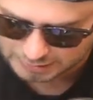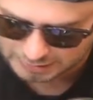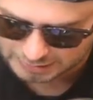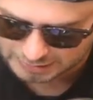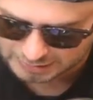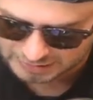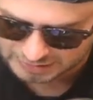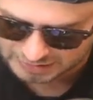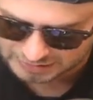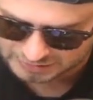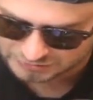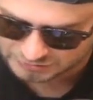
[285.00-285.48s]

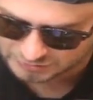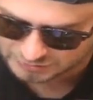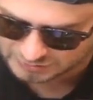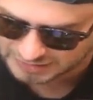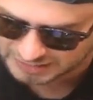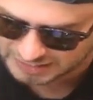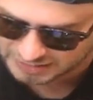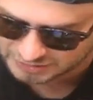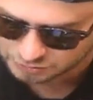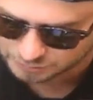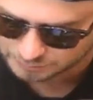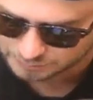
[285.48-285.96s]
Uh, so
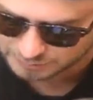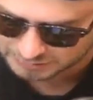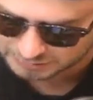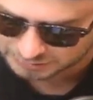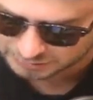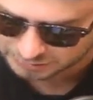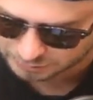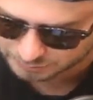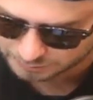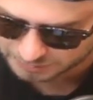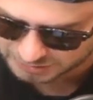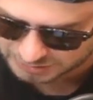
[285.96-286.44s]
that should be a
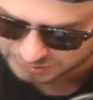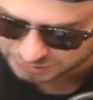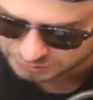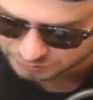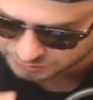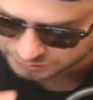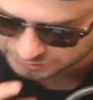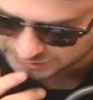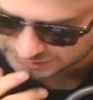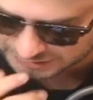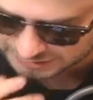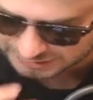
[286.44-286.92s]
little bit
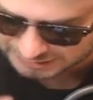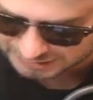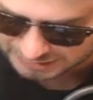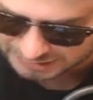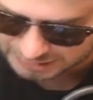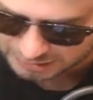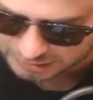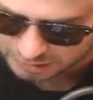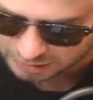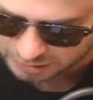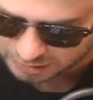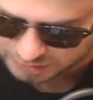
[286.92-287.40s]
interesting.
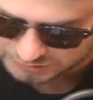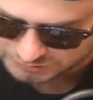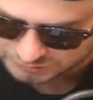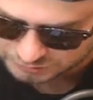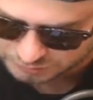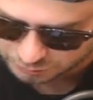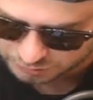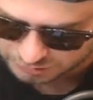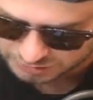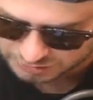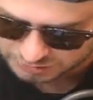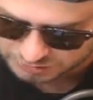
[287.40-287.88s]
All right,
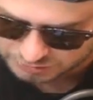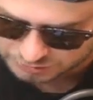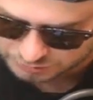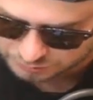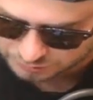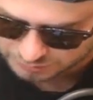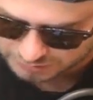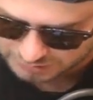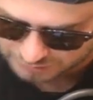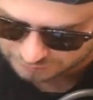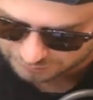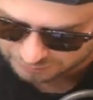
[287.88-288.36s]
so we're going to
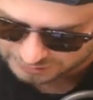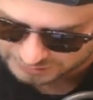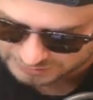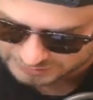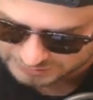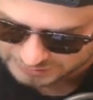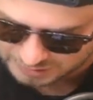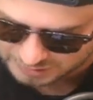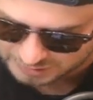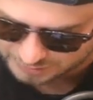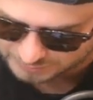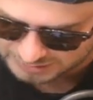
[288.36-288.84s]
do that right
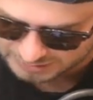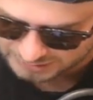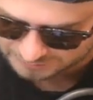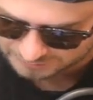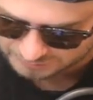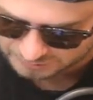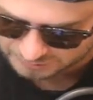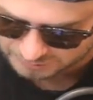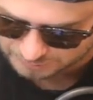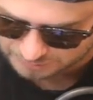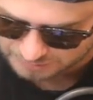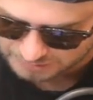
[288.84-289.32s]
there. I'm going to
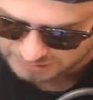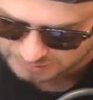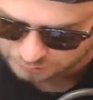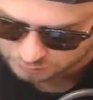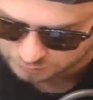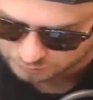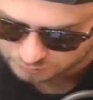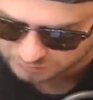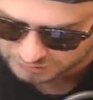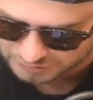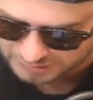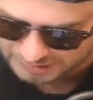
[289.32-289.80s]
have to combine
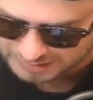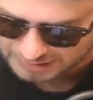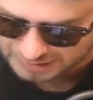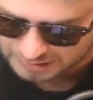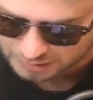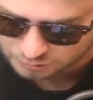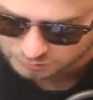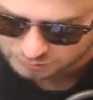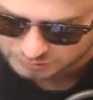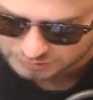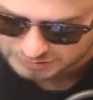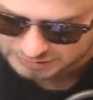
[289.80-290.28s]
those
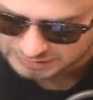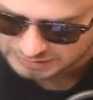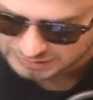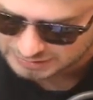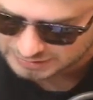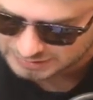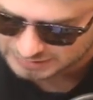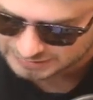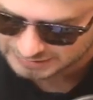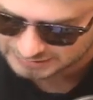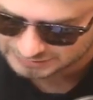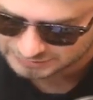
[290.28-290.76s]
out.
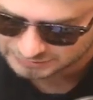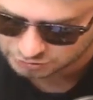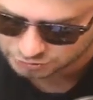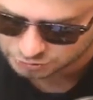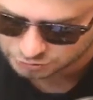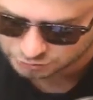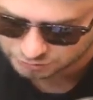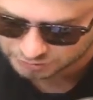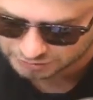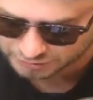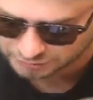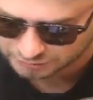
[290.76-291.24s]
That's going
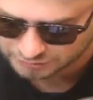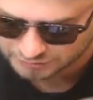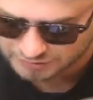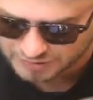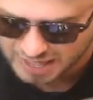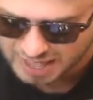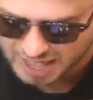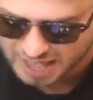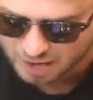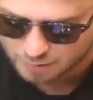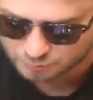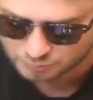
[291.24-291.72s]
to trigger
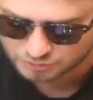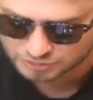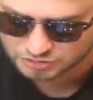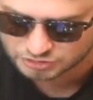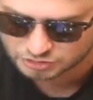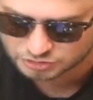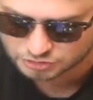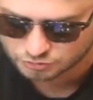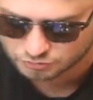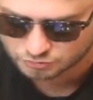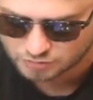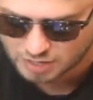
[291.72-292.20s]
that, which
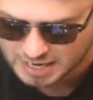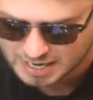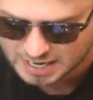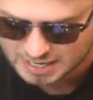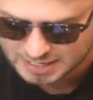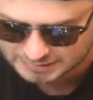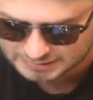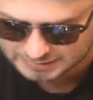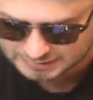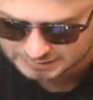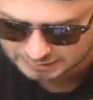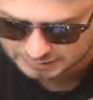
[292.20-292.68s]
is
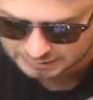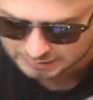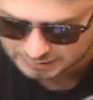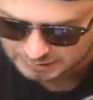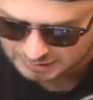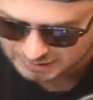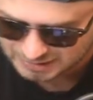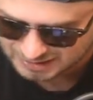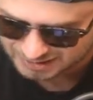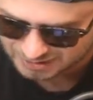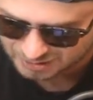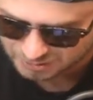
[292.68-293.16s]
great.
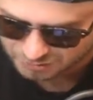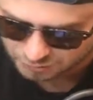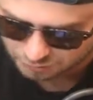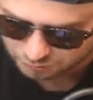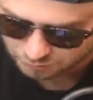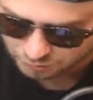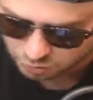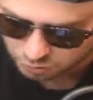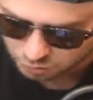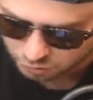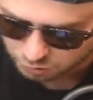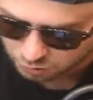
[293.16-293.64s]
Another
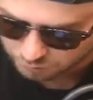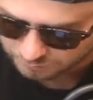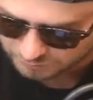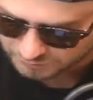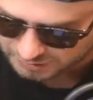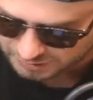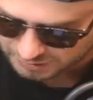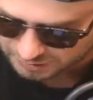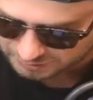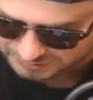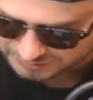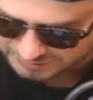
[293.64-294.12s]
rogue over
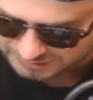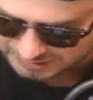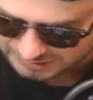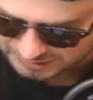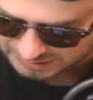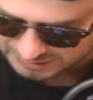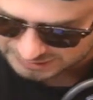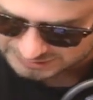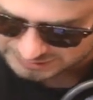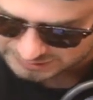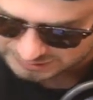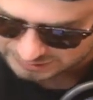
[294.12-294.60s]
there is
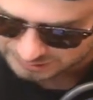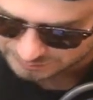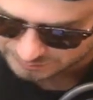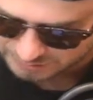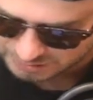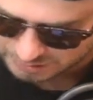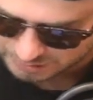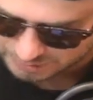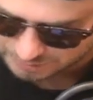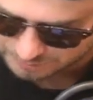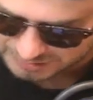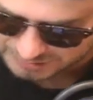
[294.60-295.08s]
not ideal. I'm
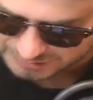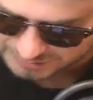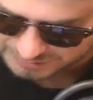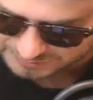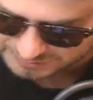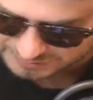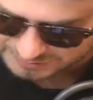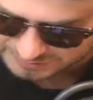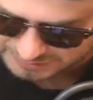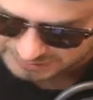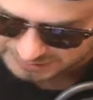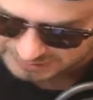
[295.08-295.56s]
going to combine
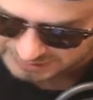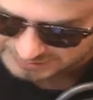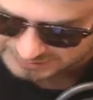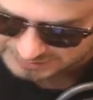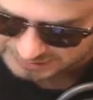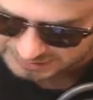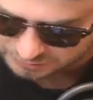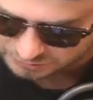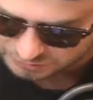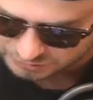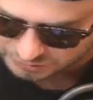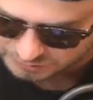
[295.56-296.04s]
these guys
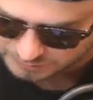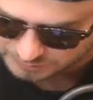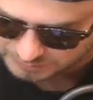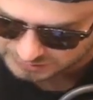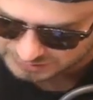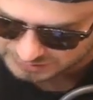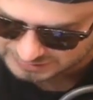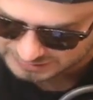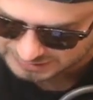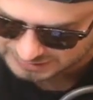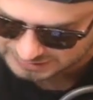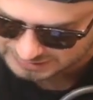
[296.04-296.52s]
out just
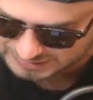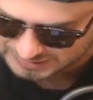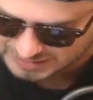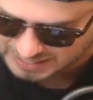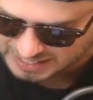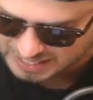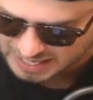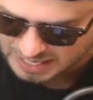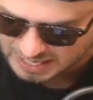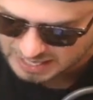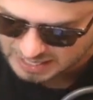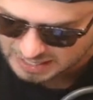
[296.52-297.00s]
because I
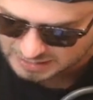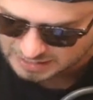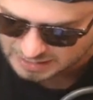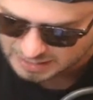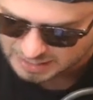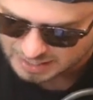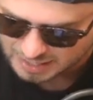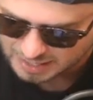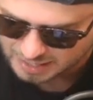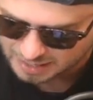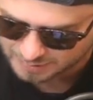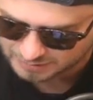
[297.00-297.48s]
can.
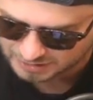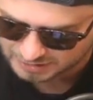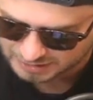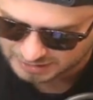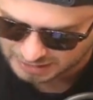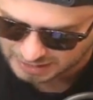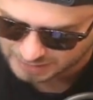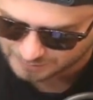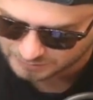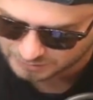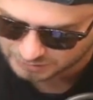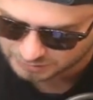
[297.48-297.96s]
I'm going to
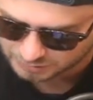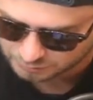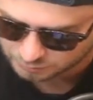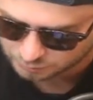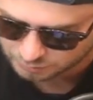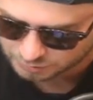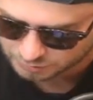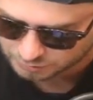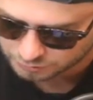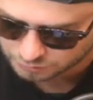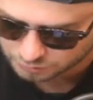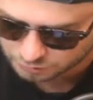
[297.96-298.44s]
copy another
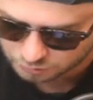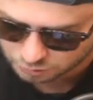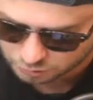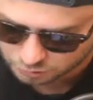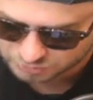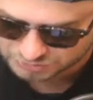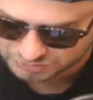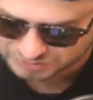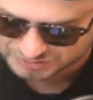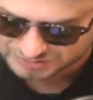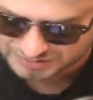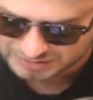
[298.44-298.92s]
one of
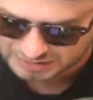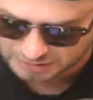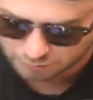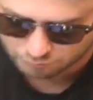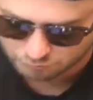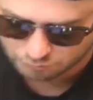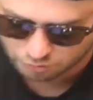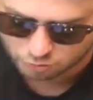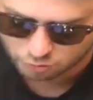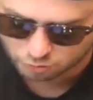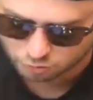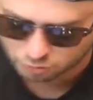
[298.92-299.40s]
those. It's not a
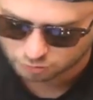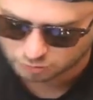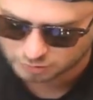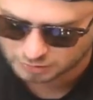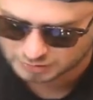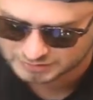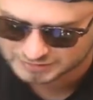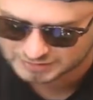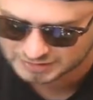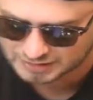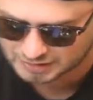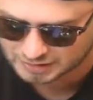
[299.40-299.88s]
rogue,
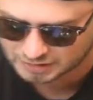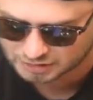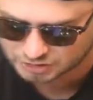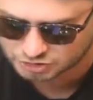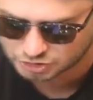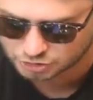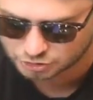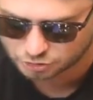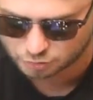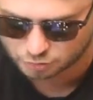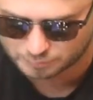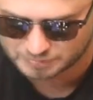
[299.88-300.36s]
it's not a
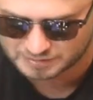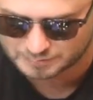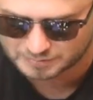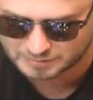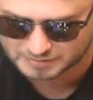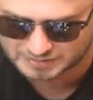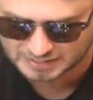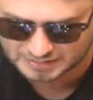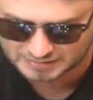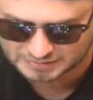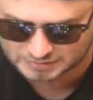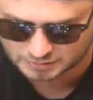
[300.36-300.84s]
shinobi,
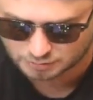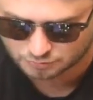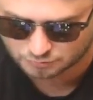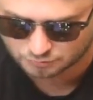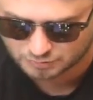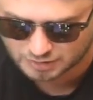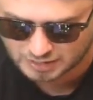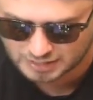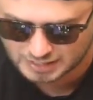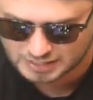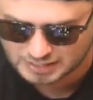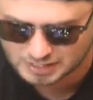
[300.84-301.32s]
but that's all
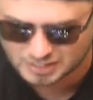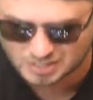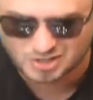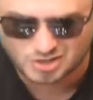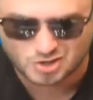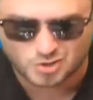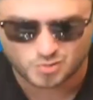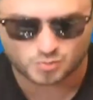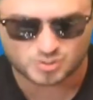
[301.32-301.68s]
right.